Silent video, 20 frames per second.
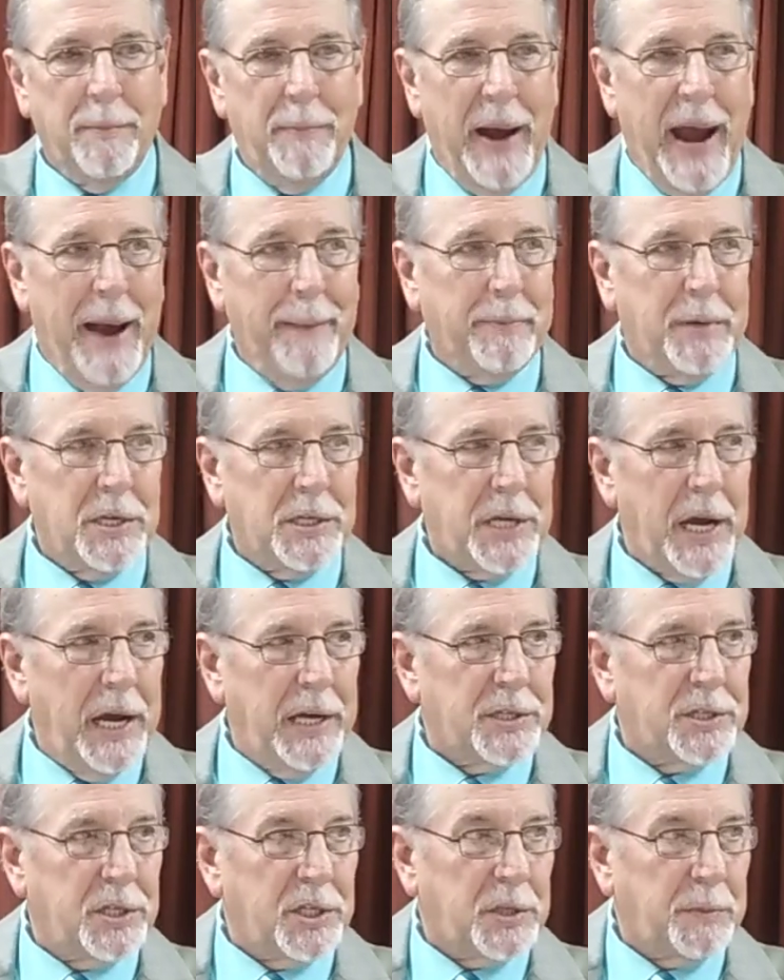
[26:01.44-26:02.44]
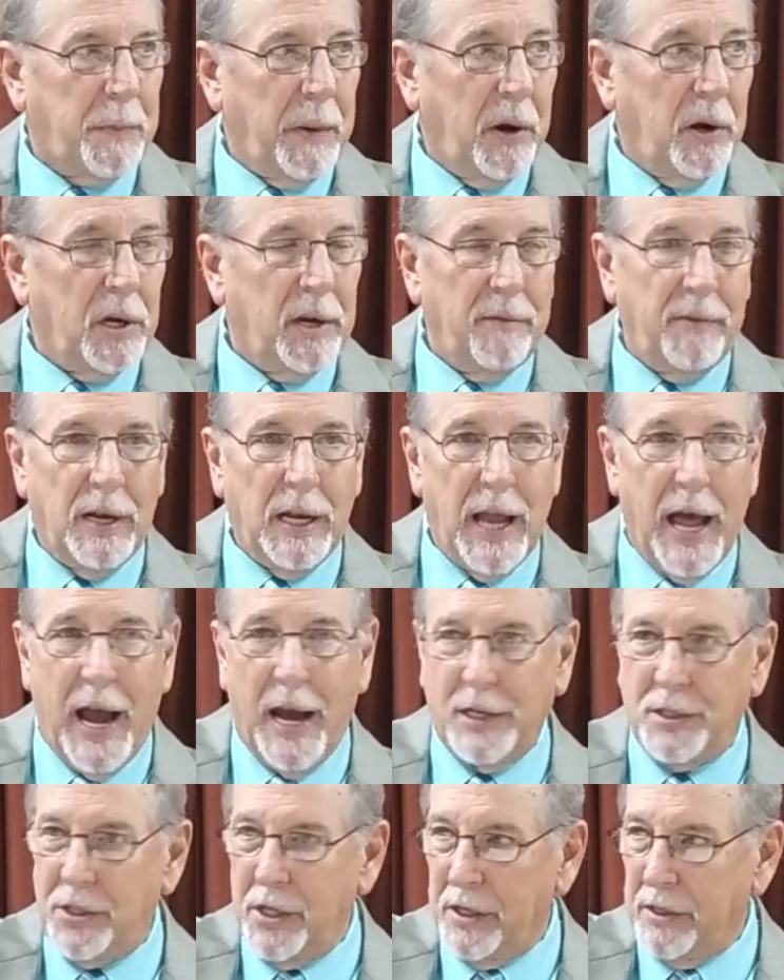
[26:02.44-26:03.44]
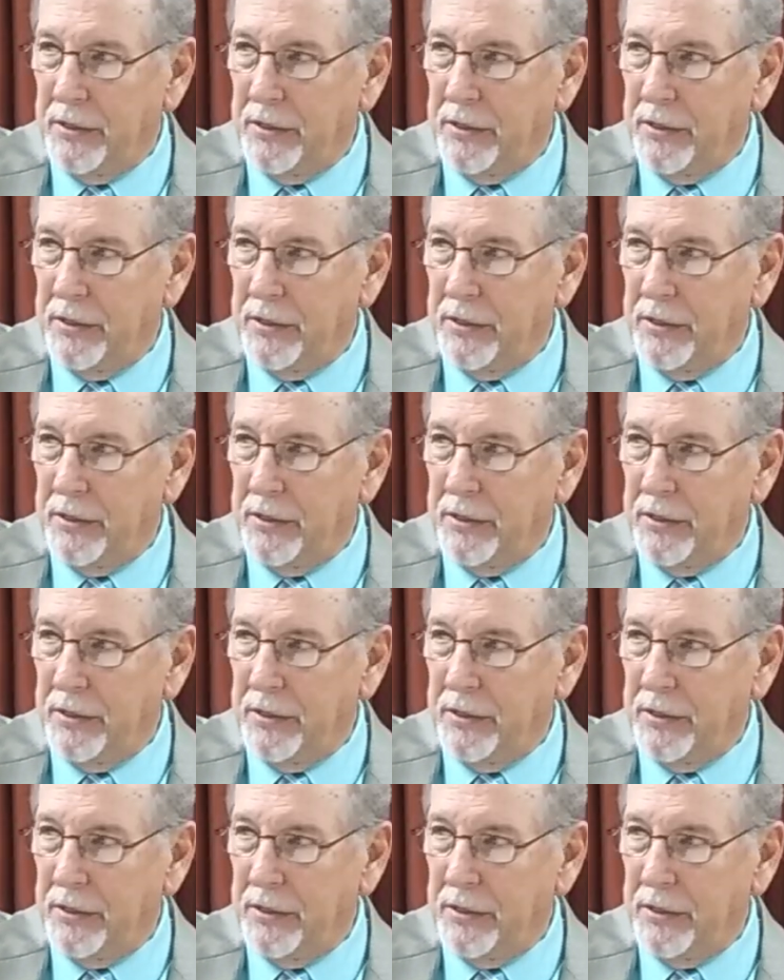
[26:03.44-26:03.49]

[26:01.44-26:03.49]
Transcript: the Baptist has the spirit of Elijah.